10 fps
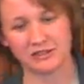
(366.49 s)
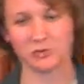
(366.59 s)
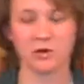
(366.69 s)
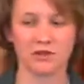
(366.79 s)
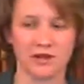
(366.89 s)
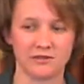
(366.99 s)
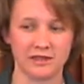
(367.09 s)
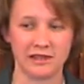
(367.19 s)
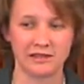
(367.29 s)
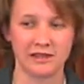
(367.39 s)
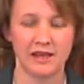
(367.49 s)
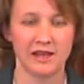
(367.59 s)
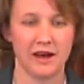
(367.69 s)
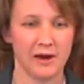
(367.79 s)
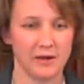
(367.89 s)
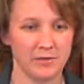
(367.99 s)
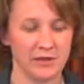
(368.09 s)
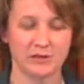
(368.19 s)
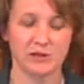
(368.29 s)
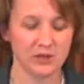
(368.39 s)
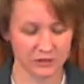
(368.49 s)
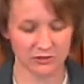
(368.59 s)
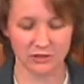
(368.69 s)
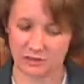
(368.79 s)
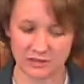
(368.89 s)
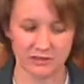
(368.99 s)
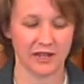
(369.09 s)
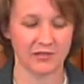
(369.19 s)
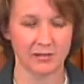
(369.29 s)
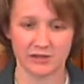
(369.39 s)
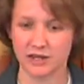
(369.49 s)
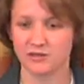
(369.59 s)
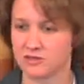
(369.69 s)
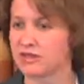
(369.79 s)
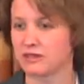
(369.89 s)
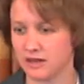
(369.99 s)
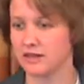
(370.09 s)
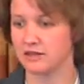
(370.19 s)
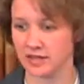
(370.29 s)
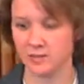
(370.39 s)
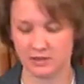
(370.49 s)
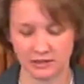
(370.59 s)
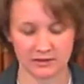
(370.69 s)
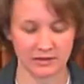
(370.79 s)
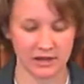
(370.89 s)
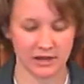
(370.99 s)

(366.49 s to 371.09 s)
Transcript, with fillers: So poor Lafayette, um, in his own country during his lifetime, is kind of stuck in a, in a nebulous,